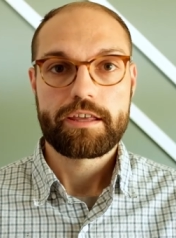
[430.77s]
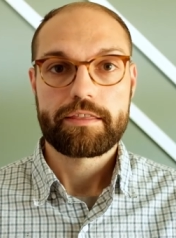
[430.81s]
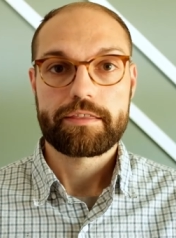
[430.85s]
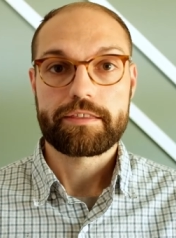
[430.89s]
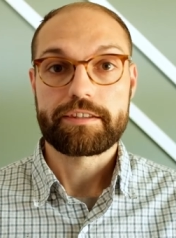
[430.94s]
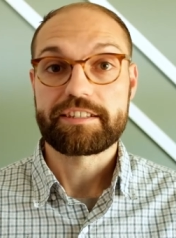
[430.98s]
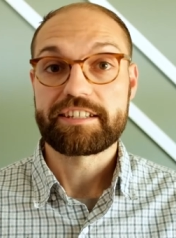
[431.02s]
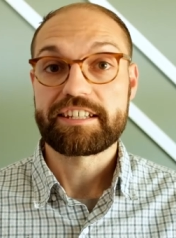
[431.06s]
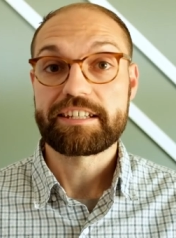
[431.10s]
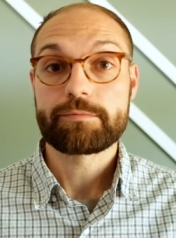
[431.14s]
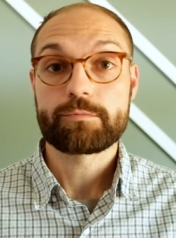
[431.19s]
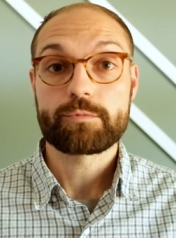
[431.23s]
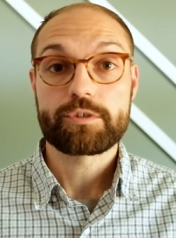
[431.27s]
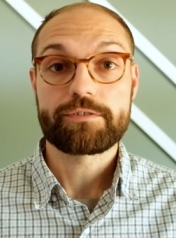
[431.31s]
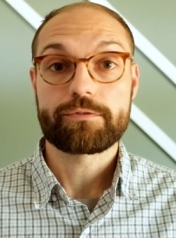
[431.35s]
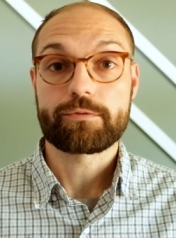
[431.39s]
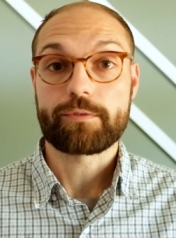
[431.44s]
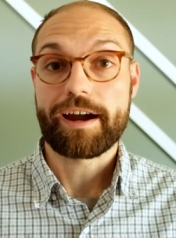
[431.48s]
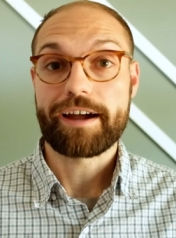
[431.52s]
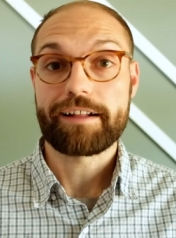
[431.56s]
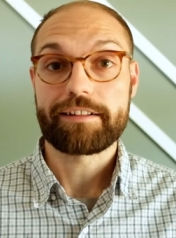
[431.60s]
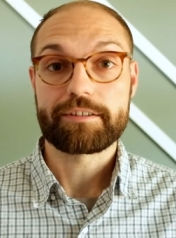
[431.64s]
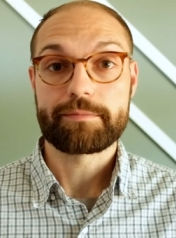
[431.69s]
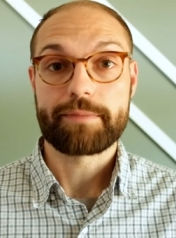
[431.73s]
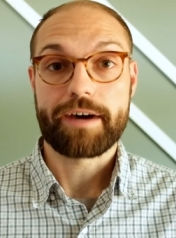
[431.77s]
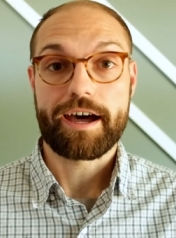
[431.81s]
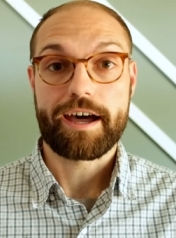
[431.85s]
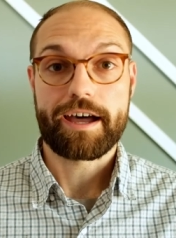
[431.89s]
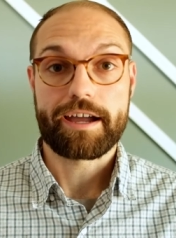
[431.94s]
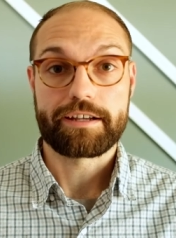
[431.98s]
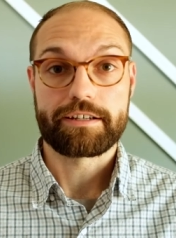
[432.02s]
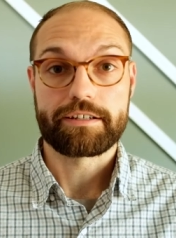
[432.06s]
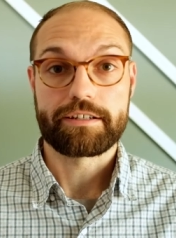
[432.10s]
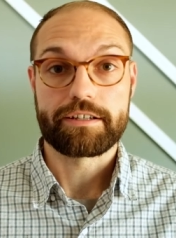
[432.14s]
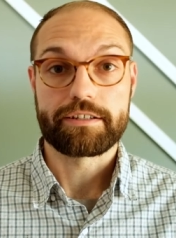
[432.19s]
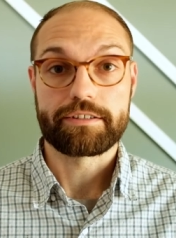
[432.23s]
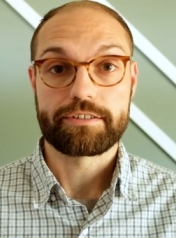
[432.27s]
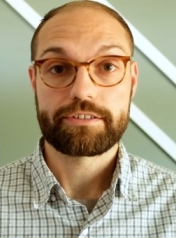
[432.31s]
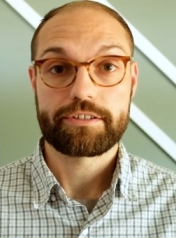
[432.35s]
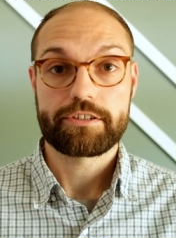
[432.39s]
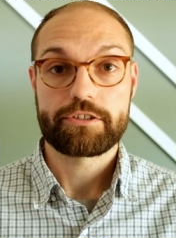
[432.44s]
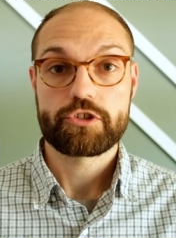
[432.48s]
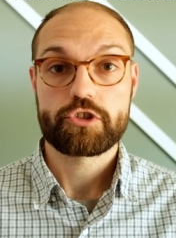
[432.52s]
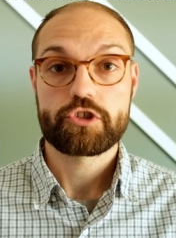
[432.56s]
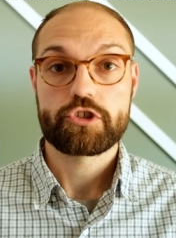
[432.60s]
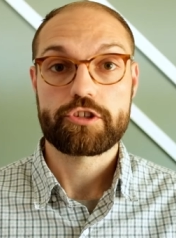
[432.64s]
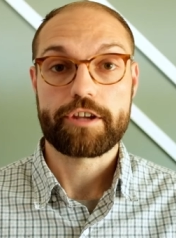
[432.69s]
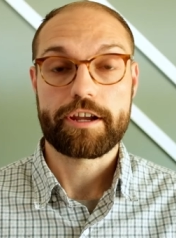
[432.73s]
The team we've rallied behind us
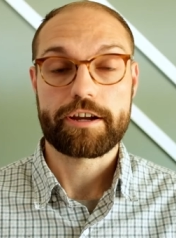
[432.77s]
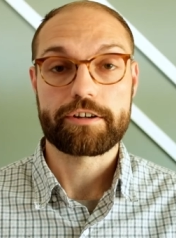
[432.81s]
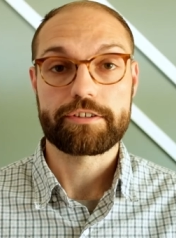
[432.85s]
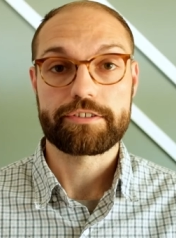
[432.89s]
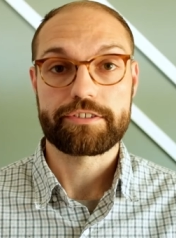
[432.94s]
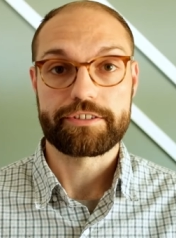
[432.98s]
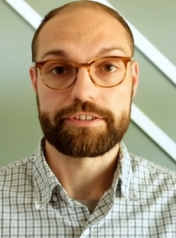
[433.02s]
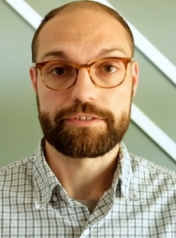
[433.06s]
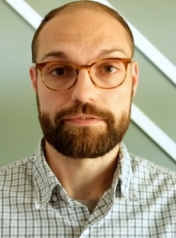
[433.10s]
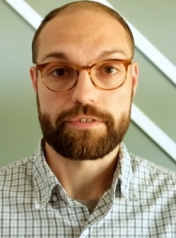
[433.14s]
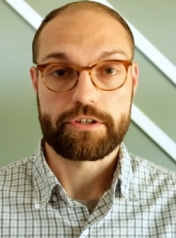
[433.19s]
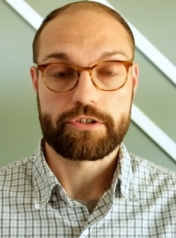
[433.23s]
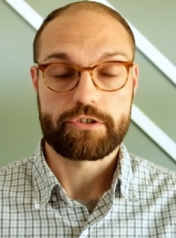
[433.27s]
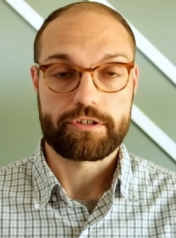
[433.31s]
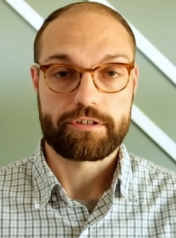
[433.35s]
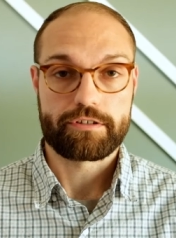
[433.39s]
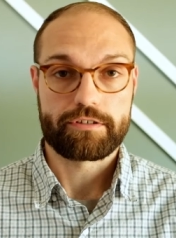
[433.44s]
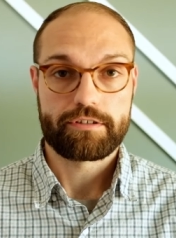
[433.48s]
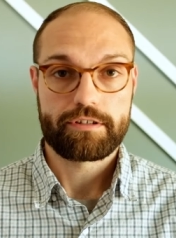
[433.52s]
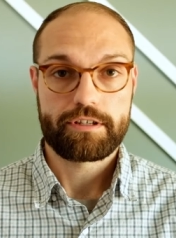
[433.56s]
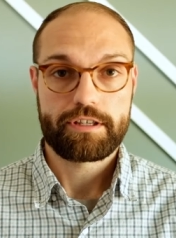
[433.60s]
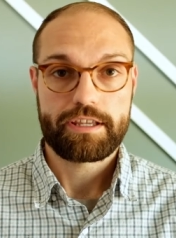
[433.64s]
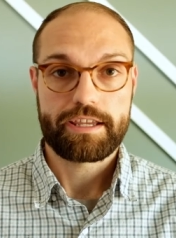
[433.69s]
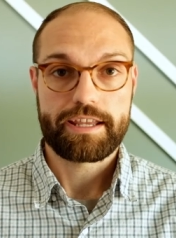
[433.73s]
shares this vision